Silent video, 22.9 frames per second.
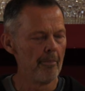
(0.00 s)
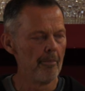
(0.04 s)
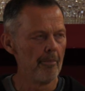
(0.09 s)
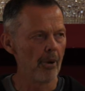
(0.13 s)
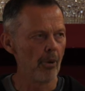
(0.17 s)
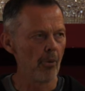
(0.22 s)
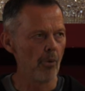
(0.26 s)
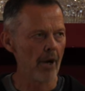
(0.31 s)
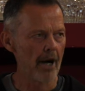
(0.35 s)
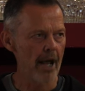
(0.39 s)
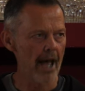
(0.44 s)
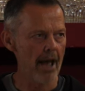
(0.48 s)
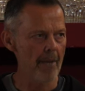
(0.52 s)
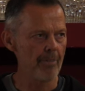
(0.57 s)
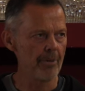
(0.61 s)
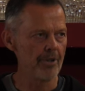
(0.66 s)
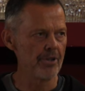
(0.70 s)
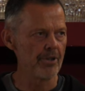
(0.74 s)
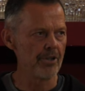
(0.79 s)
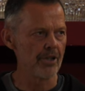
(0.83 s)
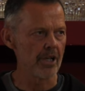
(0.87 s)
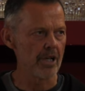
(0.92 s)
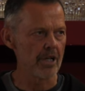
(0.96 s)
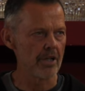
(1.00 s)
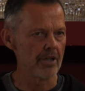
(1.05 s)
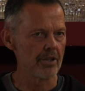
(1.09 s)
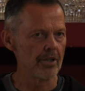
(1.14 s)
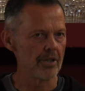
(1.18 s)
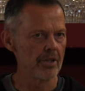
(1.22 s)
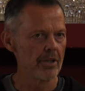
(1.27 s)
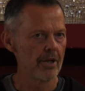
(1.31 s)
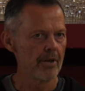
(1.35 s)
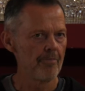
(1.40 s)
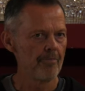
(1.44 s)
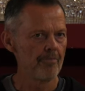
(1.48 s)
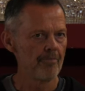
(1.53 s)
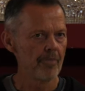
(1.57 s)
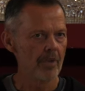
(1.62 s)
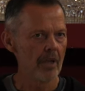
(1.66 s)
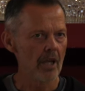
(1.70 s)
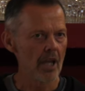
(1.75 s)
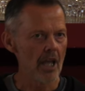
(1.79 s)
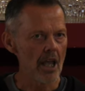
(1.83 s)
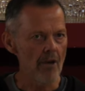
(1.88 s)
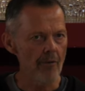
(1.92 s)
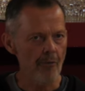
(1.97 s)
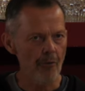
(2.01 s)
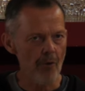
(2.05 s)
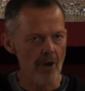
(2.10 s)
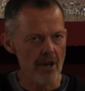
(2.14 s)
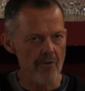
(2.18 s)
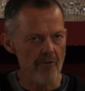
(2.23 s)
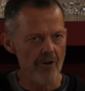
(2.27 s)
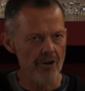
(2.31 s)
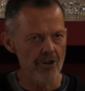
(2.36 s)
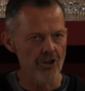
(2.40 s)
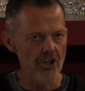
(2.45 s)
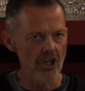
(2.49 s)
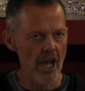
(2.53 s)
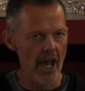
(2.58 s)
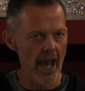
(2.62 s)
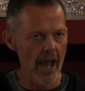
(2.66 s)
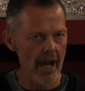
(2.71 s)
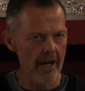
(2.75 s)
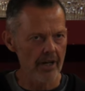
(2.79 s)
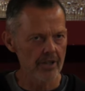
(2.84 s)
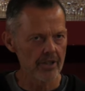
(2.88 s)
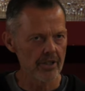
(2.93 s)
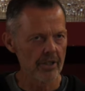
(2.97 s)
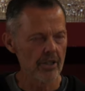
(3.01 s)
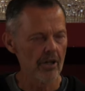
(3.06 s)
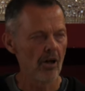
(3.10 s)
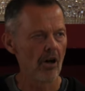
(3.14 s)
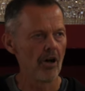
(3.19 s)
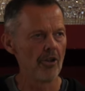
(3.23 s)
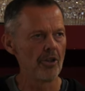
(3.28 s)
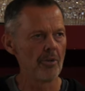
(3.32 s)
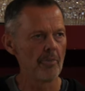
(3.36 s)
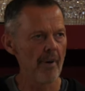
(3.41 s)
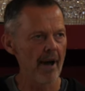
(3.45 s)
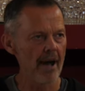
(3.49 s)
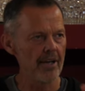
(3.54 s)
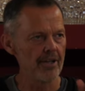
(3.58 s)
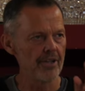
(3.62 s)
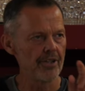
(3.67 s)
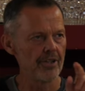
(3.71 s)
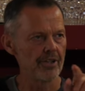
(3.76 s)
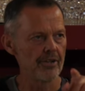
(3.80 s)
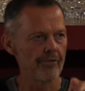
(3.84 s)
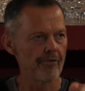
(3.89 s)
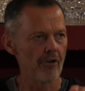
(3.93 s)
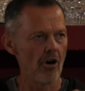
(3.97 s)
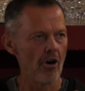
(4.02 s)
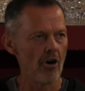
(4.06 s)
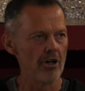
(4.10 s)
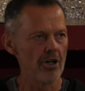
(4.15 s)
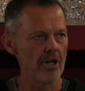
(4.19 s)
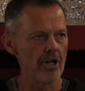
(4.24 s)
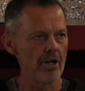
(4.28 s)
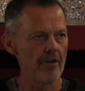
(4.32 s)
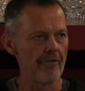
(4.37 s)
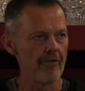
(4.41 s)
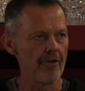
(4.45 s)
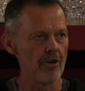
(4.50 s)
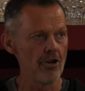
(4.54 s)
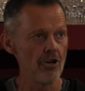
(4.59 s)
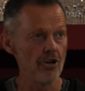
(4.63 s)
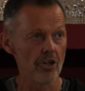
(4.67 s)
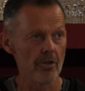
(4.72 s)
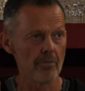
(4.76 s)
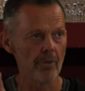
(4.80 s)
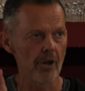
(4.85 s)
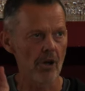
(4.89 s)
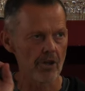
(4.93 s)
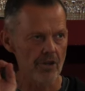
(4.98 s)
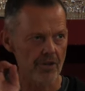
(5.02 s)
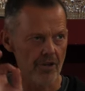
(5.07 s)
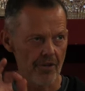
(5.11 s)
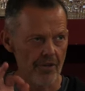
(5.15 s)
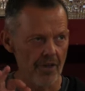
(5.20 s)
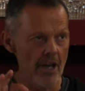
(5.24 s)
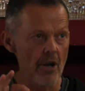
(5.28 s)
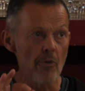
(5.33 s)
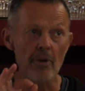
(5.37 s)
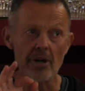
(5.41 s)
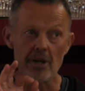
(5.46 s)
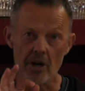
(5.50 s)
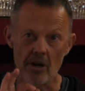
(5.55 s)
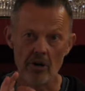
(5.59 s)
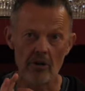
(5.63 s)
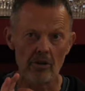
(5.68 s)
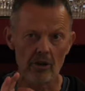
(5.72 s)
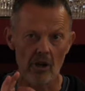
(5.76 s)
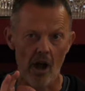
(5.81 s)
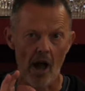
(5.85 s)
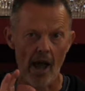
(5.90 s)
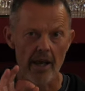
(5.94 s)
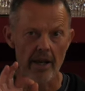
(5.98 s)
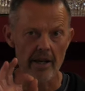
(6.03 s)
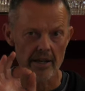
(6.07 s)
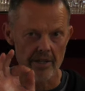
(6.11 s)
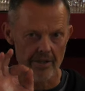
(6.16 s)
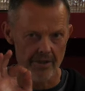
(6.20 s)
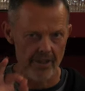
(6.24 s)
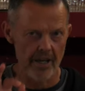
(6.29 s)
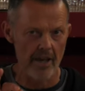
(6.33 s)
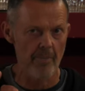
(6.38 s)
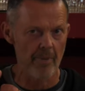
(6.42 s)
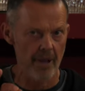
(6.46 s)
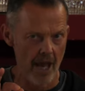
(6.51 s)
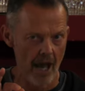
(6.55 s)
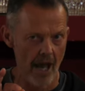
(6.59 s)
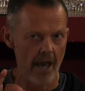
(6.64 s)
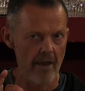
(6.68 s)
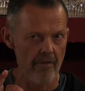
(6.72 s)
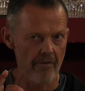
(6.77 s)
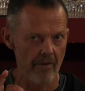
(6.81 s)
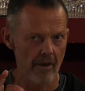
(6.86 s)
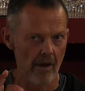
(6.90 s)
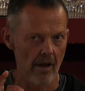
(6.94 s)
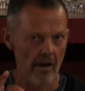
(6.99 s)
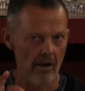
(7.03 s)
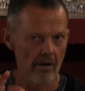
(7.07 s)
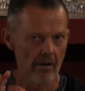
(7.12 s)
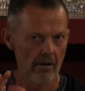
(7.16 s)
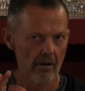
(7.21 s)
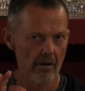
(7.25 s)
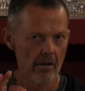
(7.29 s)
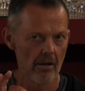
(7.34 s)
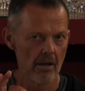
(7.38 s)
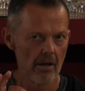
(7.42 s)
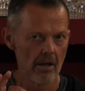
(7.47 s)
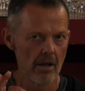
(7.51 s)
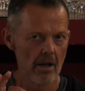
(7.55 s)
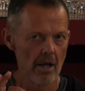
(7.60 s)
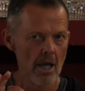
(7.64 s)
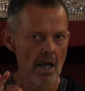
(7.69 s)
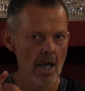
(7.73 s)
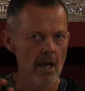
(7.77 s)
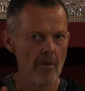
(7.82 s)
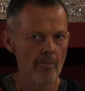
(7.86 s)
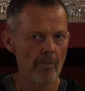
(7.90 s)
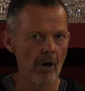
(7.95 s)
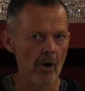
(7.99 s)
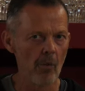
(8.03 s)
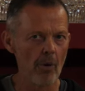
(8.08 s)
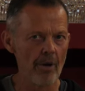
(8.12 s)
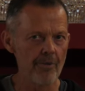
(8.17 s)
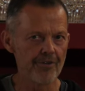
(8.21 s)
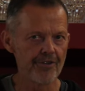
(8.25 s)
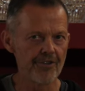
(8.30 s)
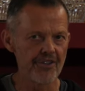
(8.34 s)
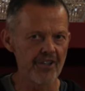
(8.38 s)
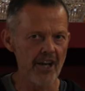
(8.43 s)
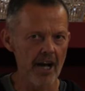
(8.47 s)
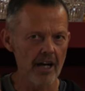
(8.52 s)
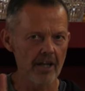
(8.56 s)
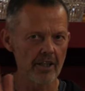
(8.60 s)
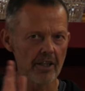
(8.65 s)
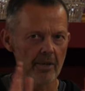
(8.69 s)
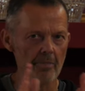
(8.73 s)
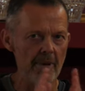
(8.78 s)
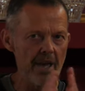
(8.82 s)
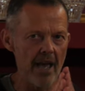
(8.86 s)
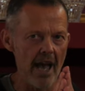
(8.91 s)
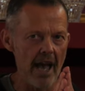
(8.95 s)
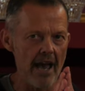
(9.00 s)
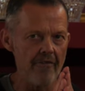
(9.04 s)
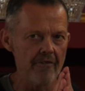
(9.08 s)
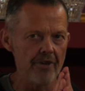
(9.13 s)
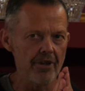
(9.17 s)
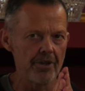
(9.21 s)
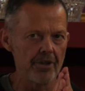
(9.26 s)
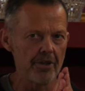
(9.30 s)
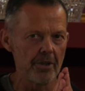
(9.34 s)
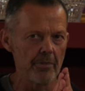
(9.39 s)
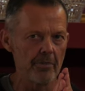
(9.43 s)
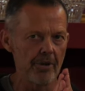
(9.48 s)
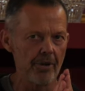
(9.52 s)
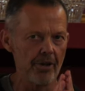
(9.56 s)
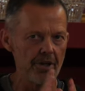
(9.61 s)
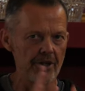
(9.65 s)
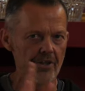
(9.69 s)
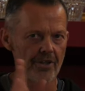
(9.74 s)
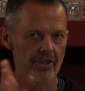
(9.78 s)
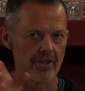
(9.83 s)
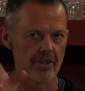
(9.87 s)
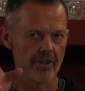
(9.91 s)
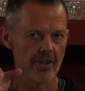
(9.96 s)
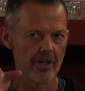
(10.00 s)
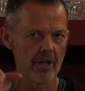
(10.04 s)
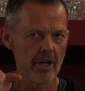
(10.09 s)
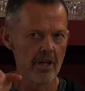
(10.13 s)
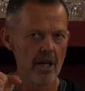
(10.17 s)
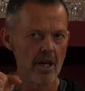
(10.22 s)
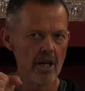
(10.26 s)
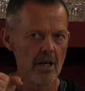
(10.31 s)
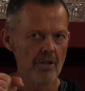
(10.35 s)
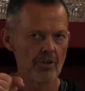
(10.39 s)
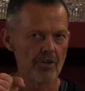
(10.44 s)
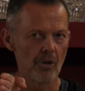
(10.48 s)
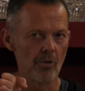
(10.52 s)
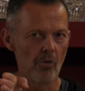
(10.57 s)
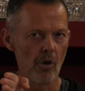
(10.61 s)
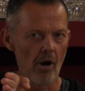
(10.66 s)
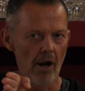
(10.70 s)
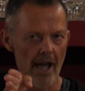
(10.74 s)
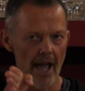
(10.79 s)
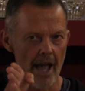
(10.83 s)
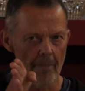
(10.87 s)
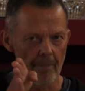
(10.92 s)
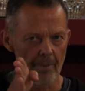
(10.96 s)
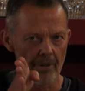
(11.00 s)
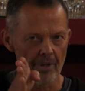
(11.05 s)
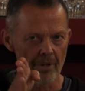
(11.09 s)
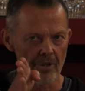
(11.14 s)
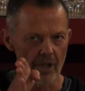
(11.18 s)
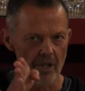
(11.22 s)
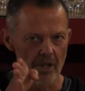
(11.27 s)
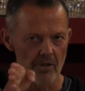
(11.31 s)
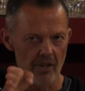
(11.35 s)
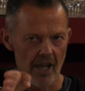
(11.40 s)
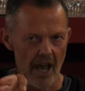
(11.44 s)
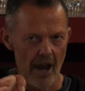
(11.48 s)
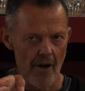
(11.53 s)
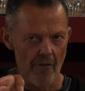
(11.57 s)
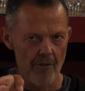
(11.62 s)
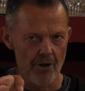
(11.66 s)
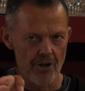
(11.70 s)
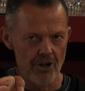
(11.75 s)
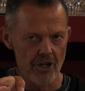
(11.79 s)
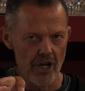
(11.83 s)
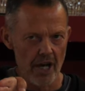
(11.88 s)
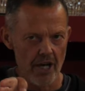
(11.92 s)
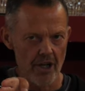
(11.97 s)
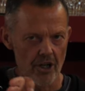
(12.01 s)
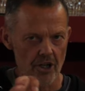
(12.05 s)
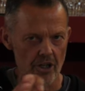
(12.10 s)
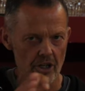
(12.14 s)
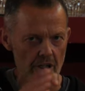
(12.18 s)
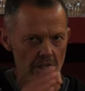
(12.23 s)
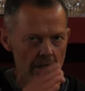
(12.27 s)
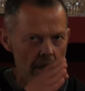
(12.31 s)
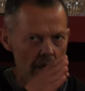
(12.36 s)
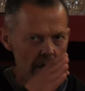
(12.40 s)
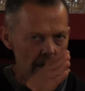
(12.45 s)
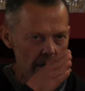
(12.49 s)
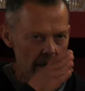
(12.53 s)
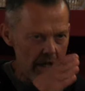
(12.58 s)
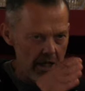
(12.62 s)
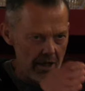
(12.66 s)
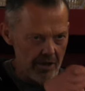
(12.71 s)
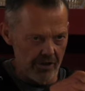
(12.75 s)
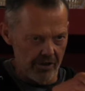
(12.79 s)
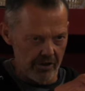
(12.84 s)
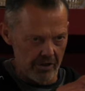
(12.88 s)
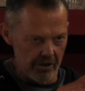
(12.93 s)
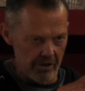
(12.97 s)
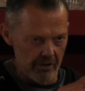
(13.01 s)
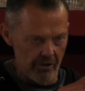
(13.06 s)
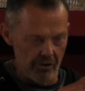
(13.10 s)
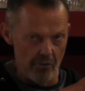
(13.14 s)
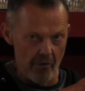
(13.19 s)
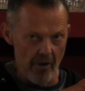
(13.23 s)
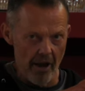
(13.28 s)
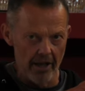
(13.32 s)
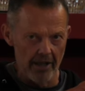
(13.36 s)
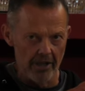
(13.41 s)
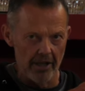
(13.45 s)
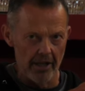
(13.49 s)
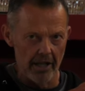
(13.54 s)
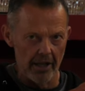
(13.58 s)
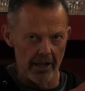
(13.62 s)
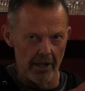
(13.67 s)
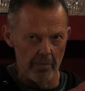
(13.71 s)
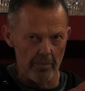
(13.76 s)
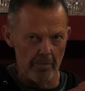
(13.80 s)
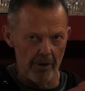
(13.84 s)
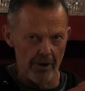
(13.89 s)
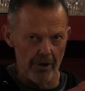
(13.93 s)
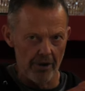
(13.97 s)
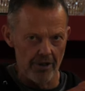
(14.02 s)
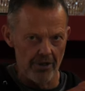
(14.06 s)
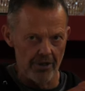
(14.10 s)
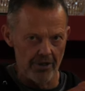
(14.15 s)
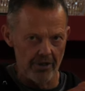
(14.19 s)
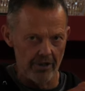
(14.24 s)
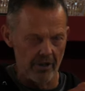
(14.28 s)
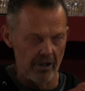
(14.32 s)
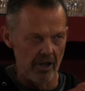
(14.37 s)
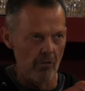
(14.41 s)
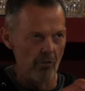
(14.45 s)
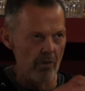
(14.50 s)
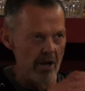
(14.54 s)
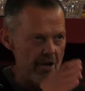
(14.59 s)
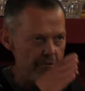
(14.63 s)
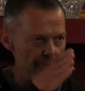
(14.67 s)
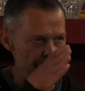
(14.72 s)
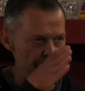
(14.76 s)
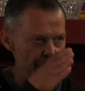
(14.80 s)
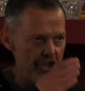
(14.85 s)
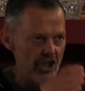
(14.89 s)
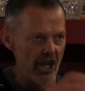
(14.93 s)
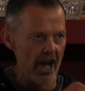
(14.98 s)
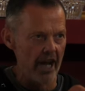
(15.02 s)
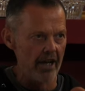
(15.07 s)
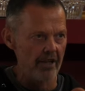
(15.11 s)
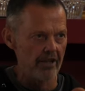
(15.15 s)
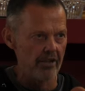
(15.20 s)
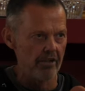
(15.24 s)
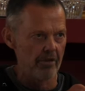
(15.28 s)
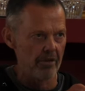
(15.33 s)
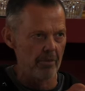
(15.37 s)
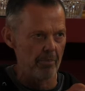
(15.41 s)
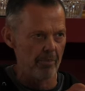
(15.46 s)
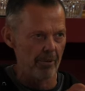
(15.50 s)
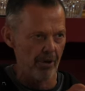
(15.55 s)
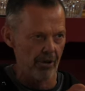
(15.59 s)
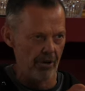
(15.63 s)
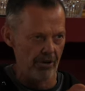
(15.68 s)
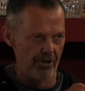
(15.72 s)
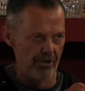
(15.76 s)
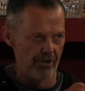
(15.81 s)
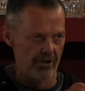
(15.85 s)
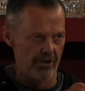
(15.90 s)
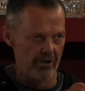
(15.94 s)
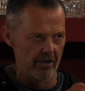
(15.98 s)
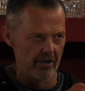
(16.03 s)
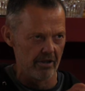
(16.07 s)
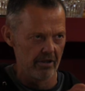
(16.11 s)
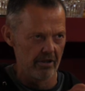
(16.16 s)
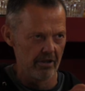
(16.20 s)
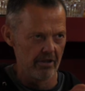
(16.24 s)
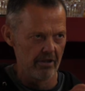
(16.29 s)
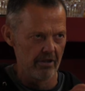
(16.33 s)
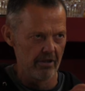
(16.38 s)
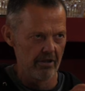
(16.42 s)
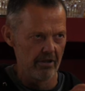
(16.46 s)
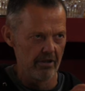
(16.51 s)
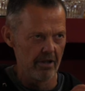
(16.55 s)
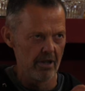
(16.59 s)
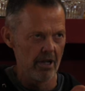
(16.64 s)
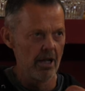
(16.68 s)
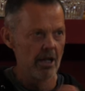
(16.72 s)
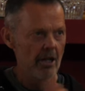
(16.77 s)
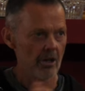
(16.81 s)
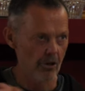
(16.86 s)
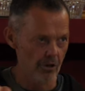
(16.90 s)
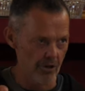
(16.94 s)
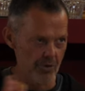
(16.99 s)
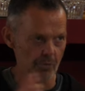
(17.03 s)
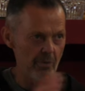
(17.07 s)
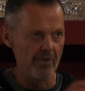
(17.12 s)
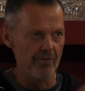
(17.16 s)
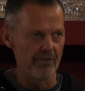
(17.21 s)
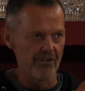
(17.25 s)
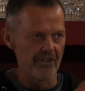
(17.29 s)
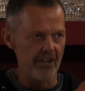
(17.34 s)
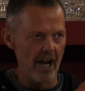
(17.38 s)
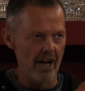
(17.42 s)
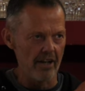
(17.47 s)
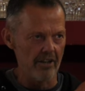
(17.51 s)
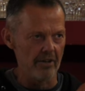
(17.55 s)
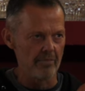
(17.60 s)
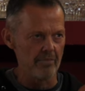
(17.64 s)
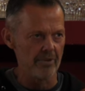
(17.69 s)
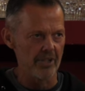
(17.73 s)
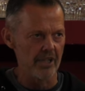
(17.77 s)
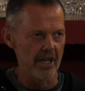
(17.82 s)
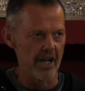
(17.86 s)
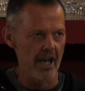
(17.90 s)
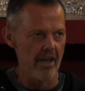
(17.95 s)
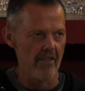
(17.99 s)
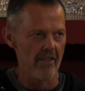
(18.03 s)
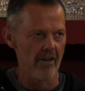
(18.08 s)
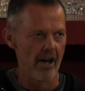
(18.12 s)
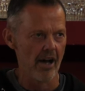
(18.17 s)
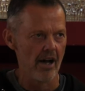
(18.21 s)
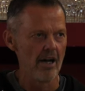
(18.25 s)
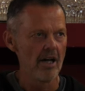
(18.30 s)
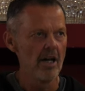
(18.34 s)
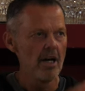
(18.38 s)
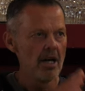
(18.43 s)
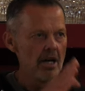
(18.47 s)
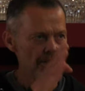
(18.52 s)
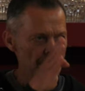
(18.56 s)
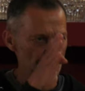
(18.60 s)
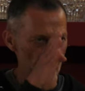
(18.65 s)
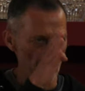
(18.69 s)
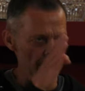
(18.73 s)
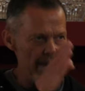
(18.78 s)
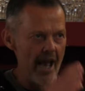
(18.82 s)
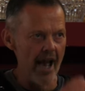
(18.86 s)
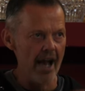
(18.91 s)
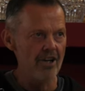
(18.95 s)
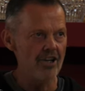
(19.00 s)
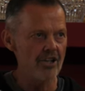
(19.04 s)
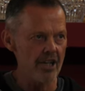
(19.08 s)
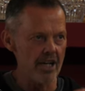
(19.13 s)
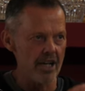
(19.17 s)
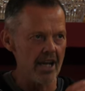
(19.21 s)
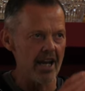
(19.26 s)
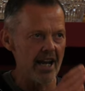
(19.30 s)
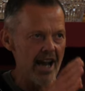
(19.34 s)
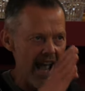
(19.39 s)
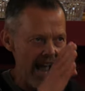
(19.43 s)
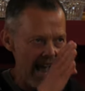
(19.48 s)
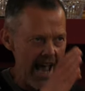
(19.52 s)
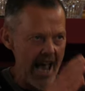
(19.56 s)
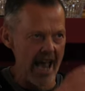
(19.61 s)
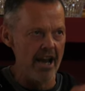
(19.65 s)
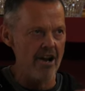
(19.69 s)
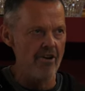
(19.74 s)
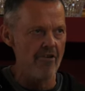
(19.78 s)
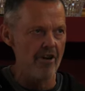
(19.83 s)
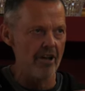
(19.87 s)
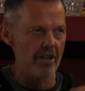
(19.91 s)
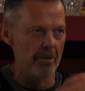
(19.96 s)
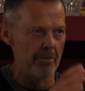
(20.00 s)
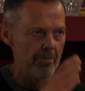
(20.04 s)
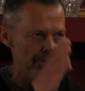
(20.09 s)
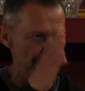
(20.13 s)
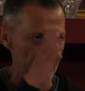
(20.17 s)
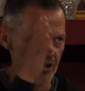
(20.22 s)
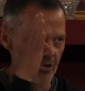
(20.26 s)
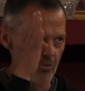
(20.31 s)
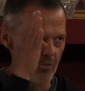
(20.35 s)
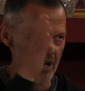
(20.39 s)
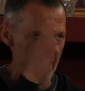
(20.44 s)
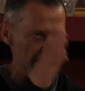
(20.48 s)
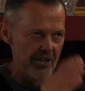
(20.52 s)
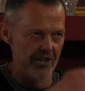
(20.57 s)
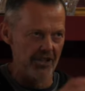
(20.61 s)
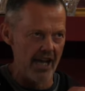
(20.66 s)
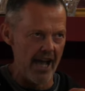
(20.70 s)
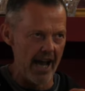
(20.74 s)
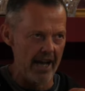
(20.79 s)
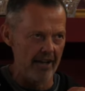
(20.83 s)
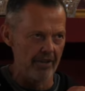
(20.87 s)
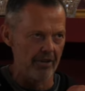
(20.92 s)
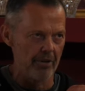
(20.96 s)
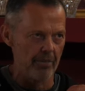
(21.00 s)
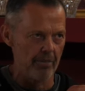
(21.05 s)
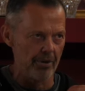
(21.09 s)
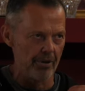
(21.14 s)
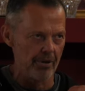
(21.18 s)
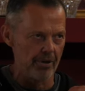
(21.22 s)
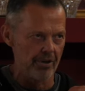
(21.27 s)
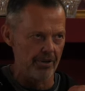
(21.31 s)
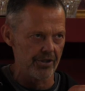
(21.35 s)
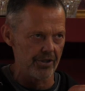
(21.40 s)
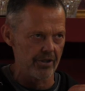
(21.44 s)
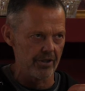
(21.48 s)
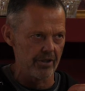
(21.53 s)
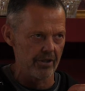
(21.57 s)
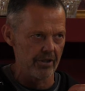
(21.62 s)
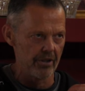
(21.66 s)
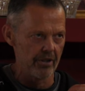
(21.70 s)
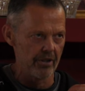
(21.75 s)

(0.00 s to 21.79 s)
But what happens is, if we reject on the basis of cognitive fusion, because the thing we don't like is their behavior, but we've stuck the behavior to the person. So what happens is our rejection gets directed at the person. We reject the person because we've stuck them together. So we actually get angry at the person, we attack the person.